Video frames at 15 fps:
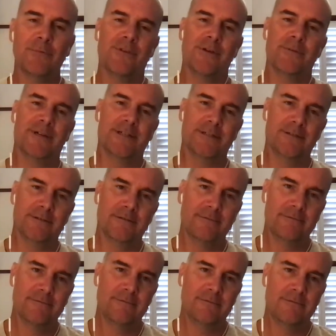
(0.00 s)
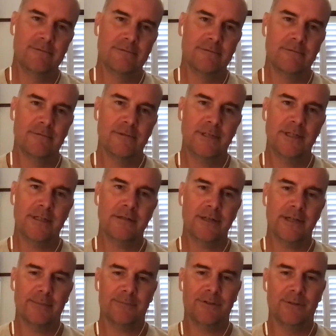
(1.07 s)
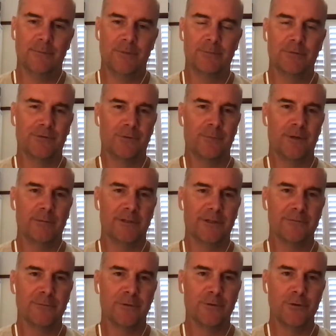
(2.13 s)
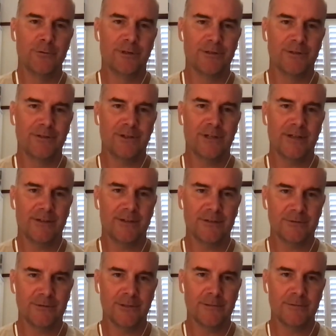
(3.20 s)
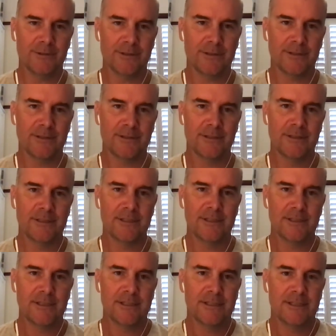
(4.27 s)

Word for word: You're in the bubble though, mate. And we can you've got to get to the People's Republic of Maroubra and see how things really work.